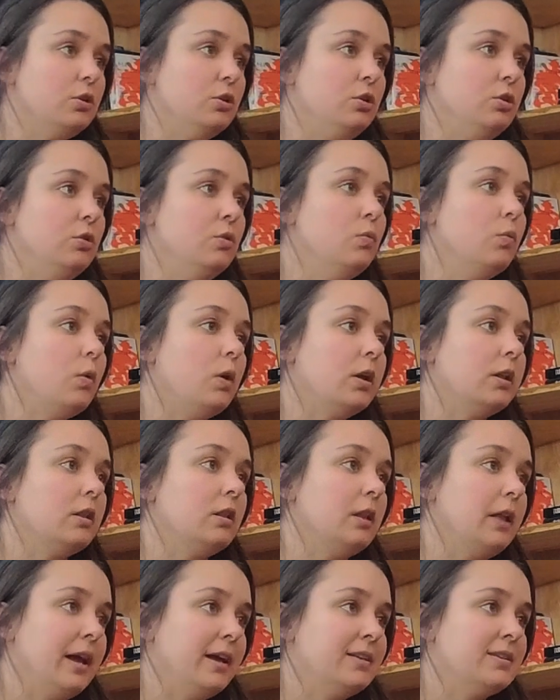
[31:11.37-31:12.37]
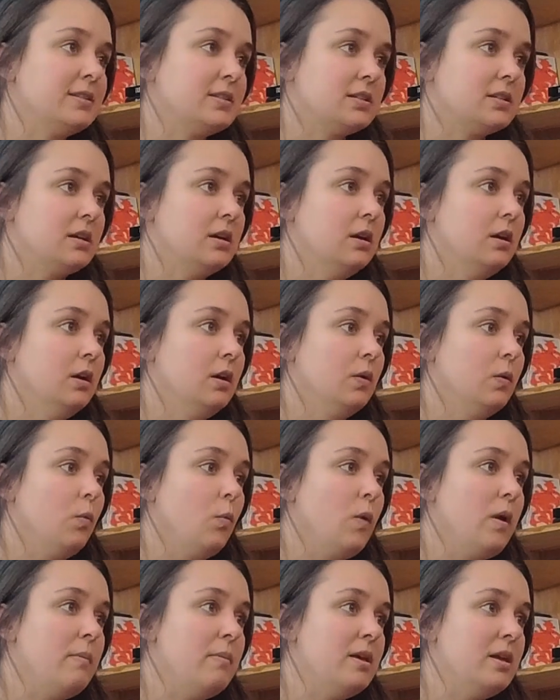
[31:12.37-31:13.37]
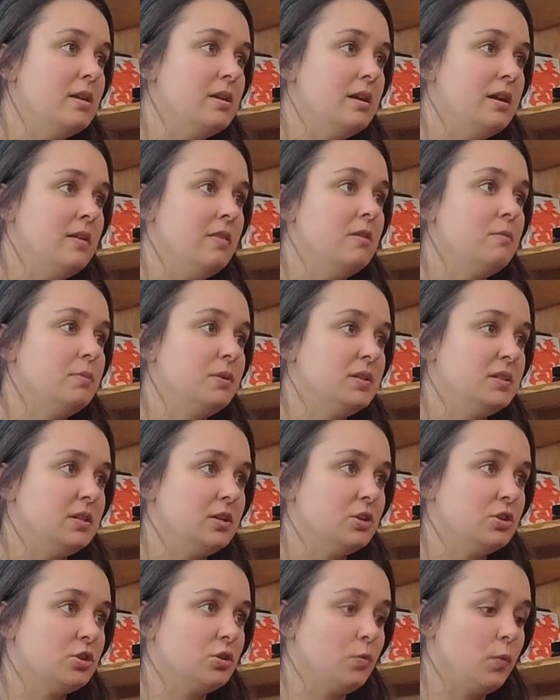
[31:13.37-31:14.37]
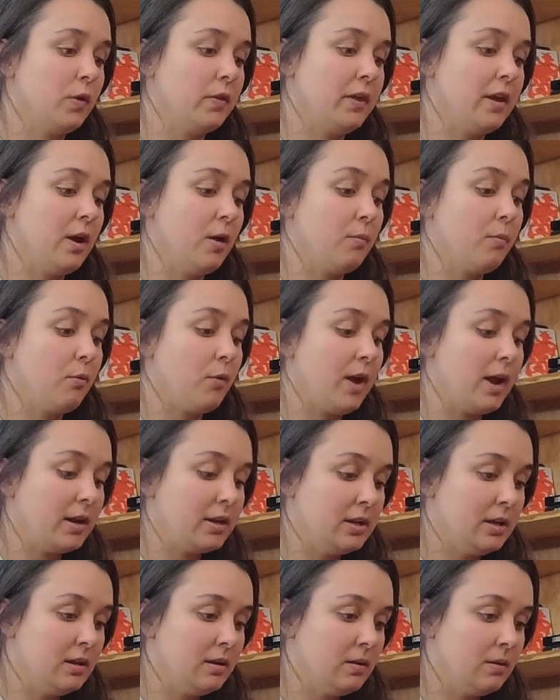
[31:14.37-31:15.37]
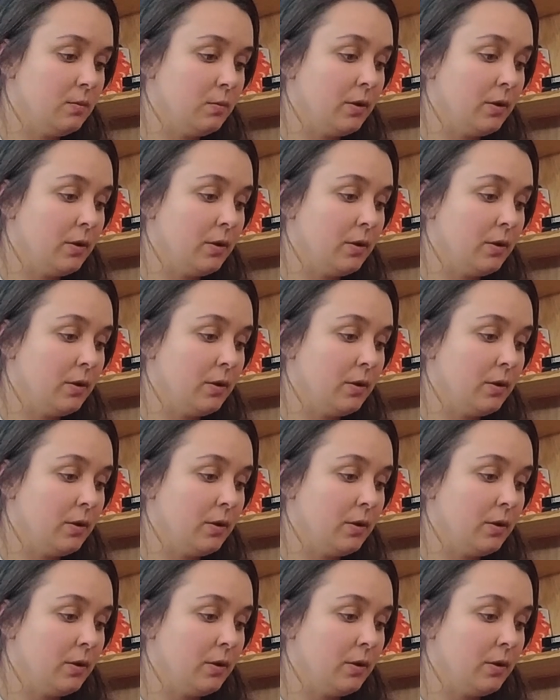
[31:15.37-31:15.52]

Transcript: You want less women in the position where they are pregnant,